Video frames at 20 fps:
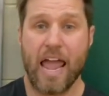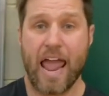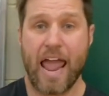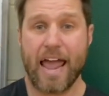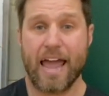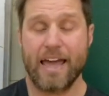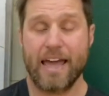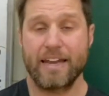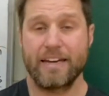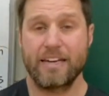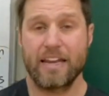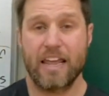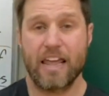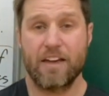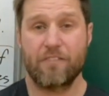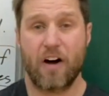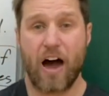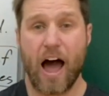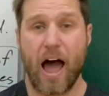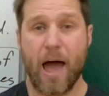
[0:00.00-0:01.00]
and
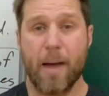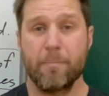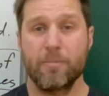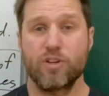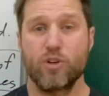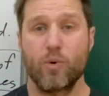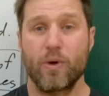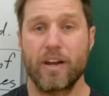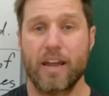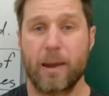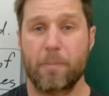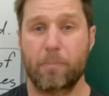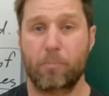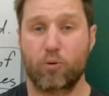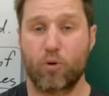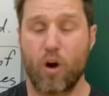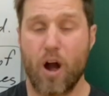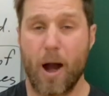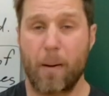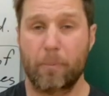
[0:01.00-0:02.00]
if I'm doing a
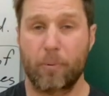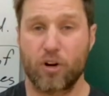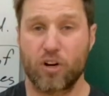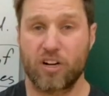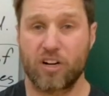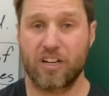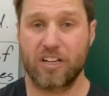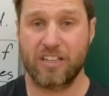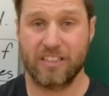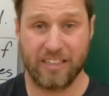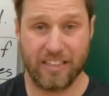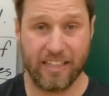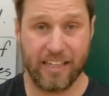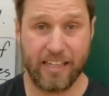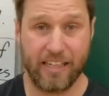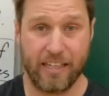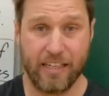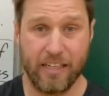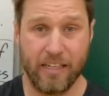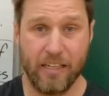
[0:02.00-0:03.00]
proper
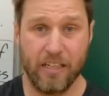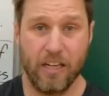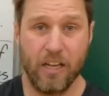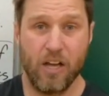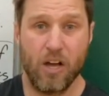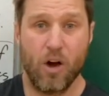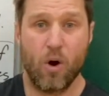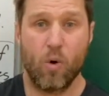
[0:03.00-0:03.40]
clean,